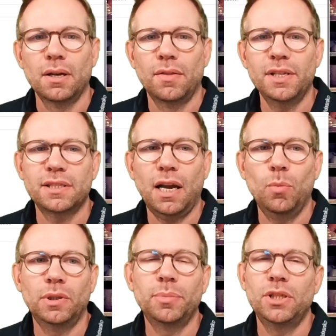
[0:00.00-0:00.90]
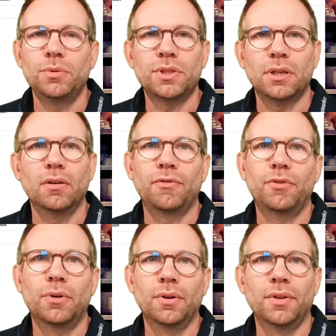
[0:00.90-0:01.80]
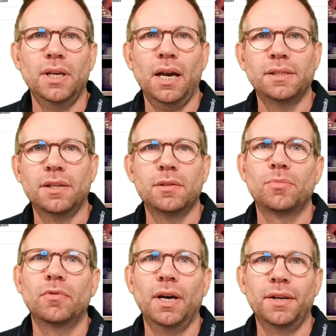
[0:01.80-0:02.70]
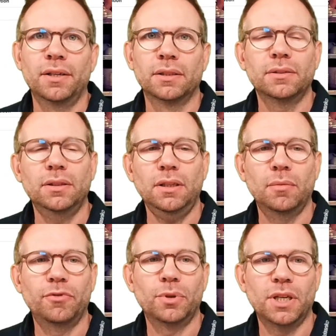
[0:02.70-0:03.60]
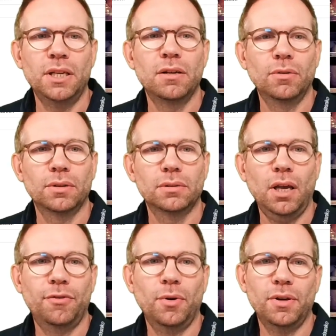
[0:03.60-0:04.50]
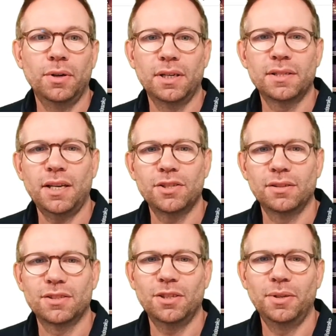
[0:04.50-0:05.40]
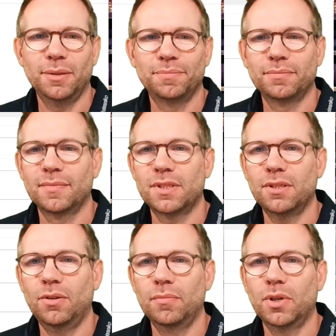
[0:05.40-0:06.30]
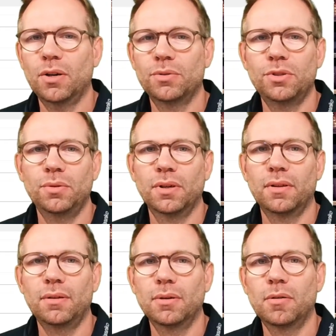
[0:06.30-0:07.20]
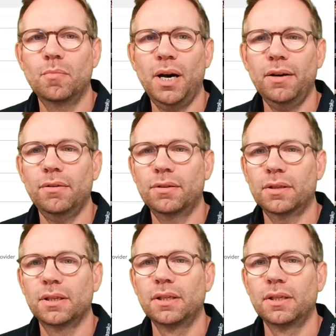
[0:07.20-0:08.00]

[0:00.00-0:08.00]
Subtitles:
this I will be using for the identity provider for Keycloak, for the organization, sorry. So go to the my org,